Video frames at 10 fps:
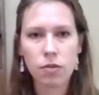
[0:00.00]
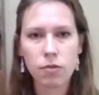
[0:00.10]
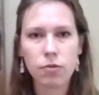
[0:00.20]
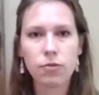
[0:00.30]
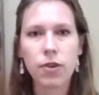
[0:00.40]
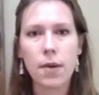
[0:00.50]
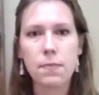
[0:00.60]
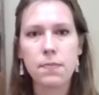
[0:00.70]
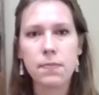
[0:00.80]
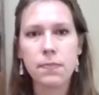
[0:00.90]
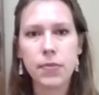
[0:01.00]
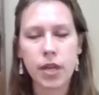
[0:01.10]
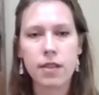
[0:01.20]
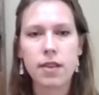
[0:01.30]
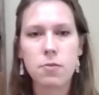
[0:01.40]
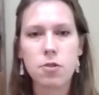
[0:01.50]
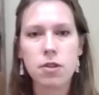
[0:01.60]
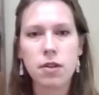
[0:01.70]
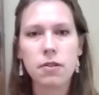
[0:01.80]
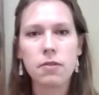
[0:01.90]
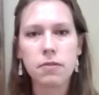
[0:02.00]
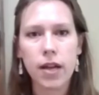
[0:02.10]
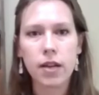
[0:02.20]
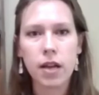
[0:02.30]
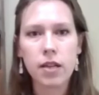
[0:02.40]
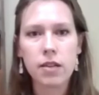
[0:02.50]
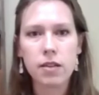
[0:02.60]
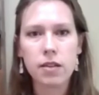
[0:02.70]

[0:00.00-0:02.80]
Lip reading: from the consumption of finite